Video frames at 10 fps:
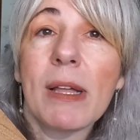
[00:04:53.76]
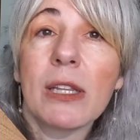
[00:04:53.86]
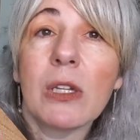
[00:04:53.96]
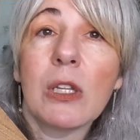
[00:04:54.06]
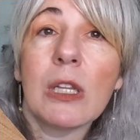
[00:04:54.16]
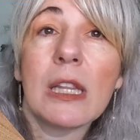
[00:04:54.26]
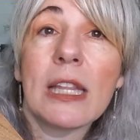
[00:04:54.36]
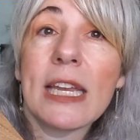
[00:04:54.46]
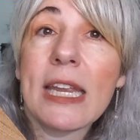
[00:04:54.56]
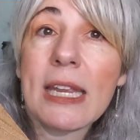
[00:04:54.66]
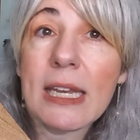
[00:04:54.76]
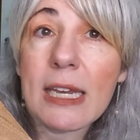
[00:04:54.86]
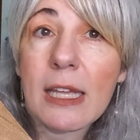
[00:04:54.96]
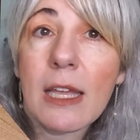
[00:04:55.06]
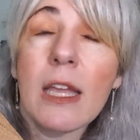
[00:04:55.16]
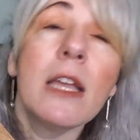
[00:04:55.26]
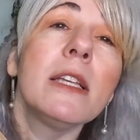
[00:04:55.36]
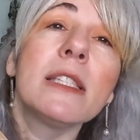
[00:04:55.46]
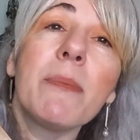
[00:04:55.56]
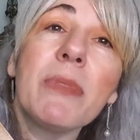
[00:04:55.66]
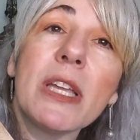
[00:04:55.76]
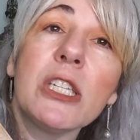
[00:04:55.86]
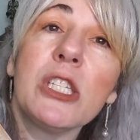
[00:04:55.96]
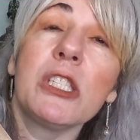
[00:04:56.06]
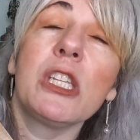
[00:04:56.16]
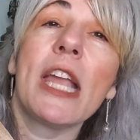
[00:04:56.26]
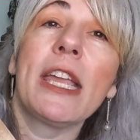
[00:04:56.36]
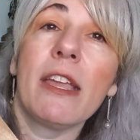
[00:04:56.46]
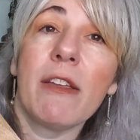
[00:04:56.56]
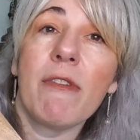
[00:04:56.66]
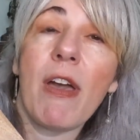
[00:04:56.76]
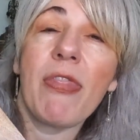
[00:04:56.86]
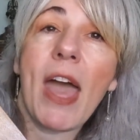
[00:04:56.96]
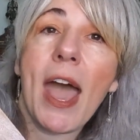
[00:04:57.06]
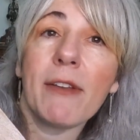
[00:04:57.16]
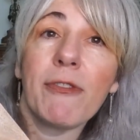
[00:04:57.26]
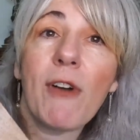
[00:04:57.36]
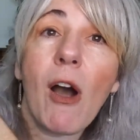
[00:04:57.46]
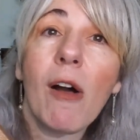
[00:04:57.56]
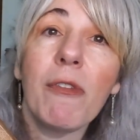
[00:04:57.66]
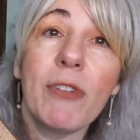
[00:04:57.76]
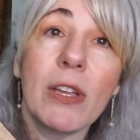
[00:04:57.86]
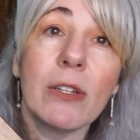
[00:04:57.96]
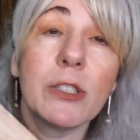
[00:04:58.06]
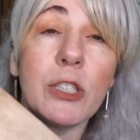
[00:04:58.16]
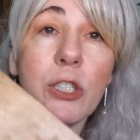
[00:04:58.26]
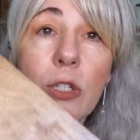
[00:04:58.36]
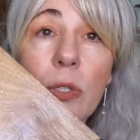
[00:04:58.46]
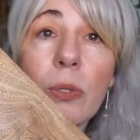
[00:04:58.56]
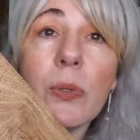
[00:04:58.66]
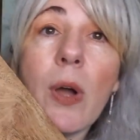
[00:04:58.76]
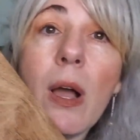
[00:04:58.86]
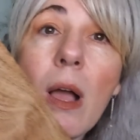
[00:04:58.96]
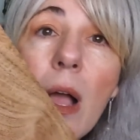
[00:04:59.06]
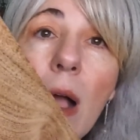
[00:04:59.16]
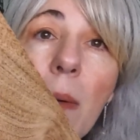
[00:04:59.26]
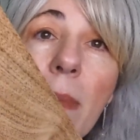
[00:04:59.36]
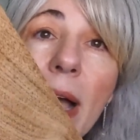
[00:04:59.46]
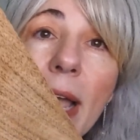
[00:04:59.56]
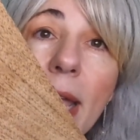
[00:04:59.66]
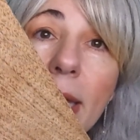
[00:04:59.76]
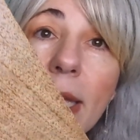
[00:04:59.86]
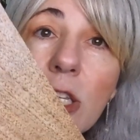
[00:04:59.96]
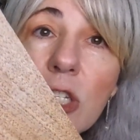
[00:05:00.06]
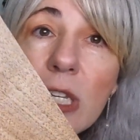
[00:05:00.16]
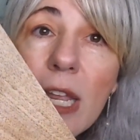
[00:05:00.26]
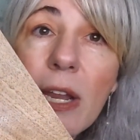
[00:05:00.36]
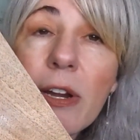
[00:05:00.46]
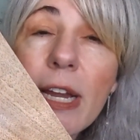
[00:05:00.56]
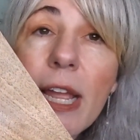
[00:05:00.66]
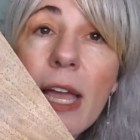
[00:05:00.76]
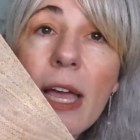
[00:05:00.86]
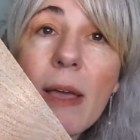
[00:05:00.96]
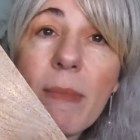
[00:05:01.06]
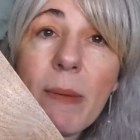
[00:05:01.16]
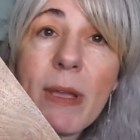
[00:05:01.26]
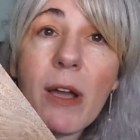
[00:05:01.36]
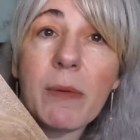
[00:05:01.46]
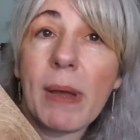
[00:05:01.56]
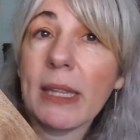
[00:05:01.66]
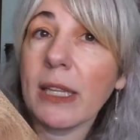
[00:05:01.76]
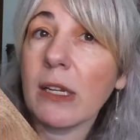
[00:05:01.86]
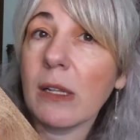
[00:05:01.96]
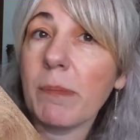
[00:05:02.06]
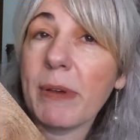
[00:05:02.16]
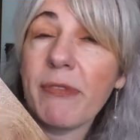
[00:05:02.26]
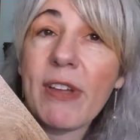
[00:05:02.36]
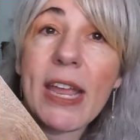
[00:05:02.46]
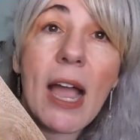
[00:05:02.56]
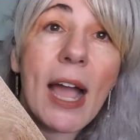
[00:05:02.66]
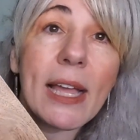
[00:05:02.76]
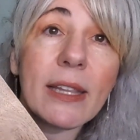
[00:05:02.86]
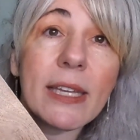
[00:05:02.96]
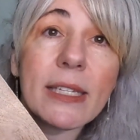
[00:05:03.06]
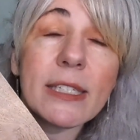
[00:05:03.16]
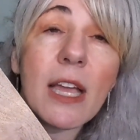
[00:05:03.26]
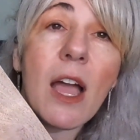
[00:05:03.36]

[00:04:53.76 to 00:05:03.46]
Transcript: little linen, something just to give that fall feel to my kitchen area, maybe on my little buffet island.